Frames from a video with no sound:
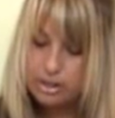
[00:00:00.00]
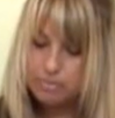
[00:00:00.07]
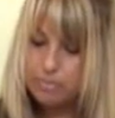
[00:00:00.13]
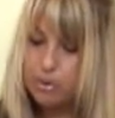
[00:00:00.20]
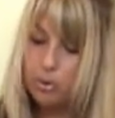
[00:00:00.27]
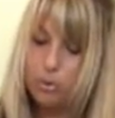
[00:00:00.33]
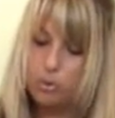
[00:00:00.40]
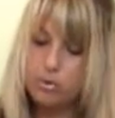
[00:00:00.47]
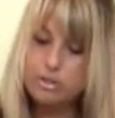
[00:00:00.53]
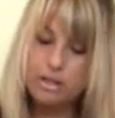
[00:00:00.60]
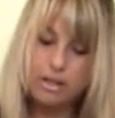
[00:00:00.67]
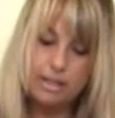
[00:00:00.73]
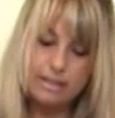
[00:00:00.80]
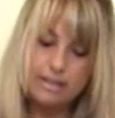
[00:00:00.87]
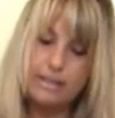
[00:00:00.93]
the bowls
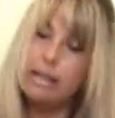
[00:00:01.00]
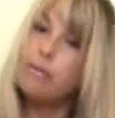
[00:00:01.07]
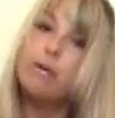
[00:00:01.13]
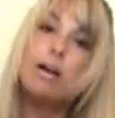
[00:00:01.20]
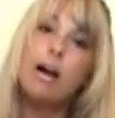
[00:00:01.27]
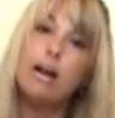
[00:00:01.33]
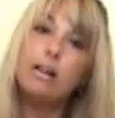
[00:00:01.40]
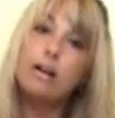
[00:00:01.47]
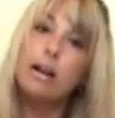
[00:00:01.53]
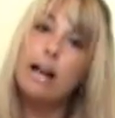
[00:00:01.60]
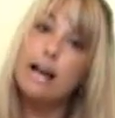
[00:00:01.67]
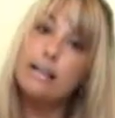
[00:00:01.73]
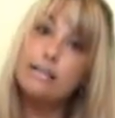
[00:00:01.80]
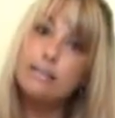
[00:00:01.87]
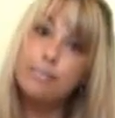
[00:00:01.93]
are the same color
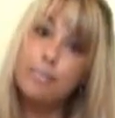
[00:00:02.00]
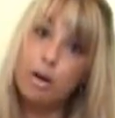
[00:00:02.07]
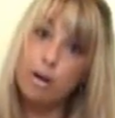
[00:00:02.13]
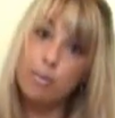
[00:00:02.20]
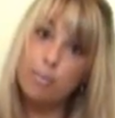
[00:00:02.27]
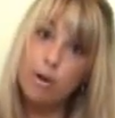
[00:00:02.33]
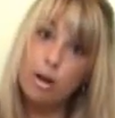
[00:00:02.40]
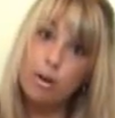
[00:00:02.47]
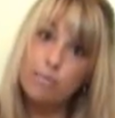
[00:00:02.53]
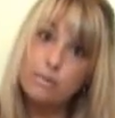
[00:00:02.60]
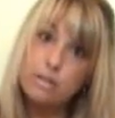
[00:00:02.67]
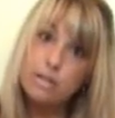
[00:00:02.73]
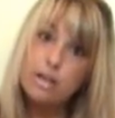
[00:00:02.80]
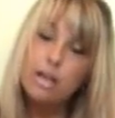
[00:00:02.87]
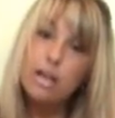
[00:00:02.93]
as the
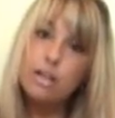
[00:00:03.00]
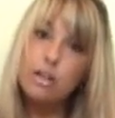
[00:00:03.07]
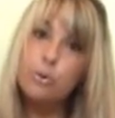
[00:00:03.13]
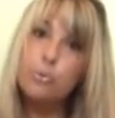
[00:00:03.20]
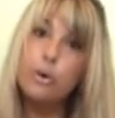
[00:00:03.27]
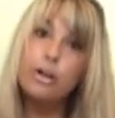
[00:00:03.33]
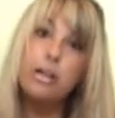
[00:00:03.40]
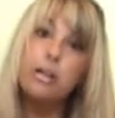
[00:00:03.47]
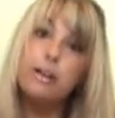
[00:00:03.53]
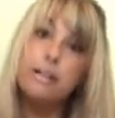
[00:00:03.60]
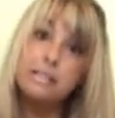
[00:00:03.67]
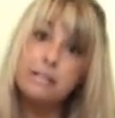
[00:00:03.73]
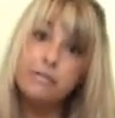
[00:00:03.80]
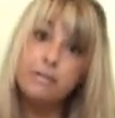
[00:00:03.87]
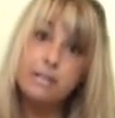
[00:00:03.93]
pom-poms. You're working
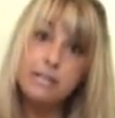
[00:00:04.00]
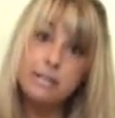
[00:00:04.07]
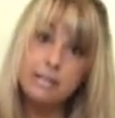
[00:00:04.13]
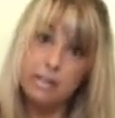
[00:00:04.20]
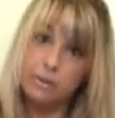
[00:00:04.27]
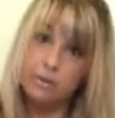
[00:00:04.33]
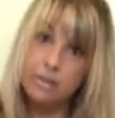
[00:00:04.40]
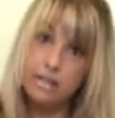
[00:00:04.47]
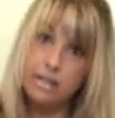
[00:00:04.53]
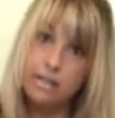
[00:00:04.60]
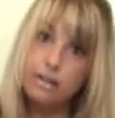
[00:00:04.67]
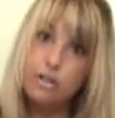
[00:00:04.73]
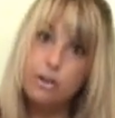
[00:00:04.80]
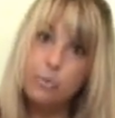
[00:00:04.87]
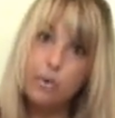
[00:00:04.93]
on different skills
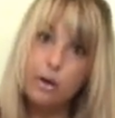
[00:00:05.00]
here. You're